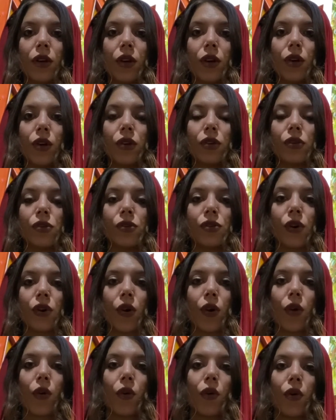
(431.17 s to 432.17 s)

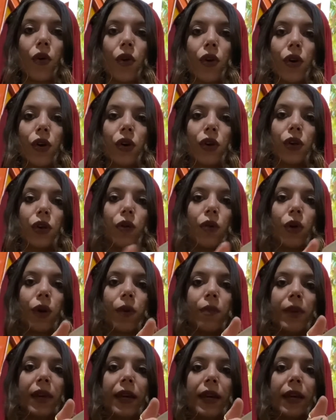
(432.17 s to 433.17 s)
So you are
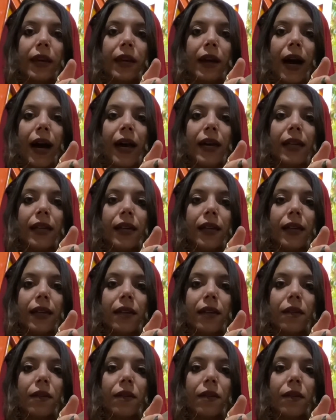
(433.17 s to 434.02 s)
being guided